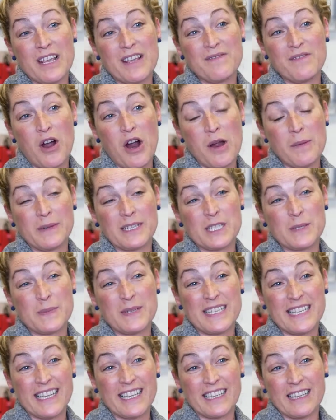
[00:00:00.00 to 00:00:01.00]
environments,
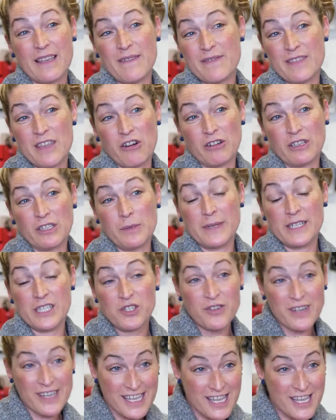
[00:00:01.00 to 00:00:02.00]
particularly if they're a little bit
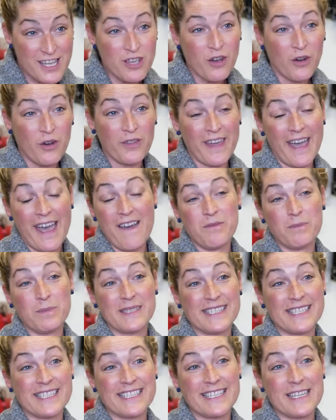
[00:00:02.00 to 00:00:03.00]
tricky or they have
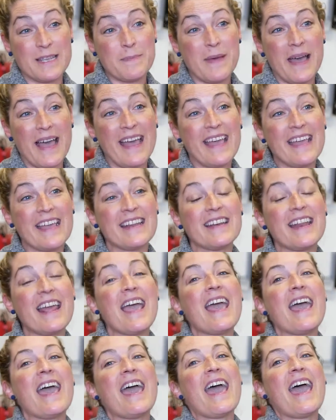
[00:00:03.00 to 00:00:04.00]
persisting pain.
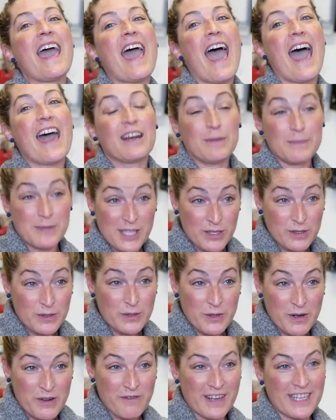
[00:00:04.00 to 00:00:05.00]
And I'm still
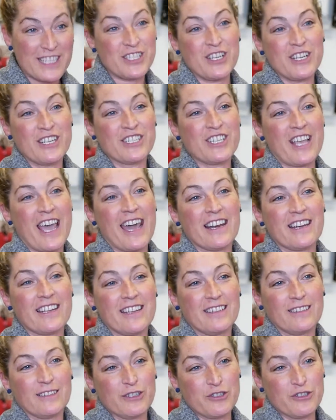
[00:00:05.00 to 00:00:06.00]
doing research out
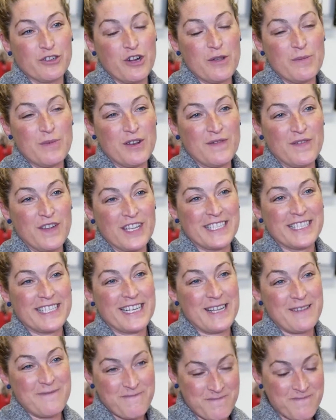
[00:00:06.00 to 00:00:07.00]
at Trobe
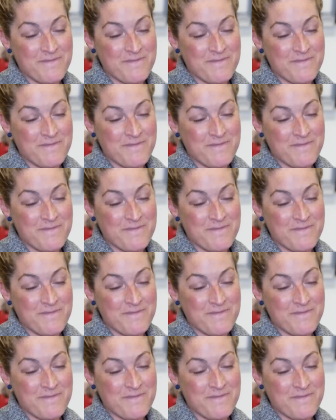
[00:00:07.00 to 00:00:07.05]
University.